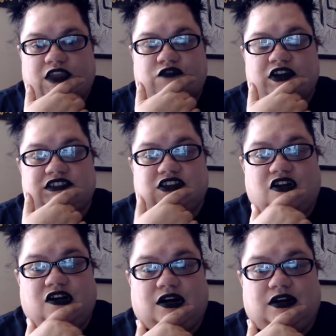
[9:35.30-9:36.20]
friend's
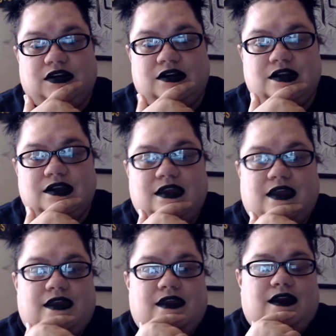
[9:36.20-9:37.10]
car.
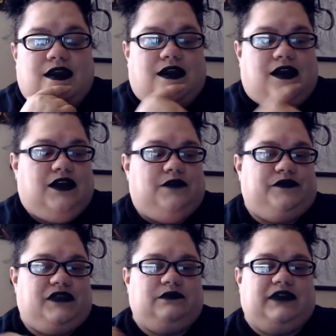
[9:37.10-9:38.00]

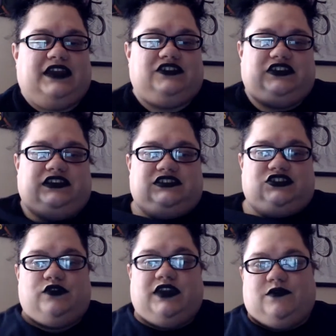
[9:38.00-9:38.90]
I'm actually
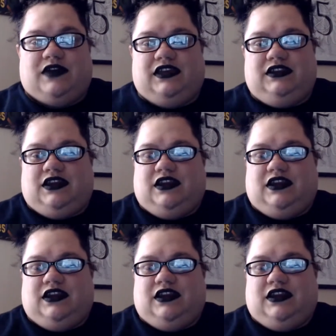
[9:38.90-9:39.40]
soaking wet.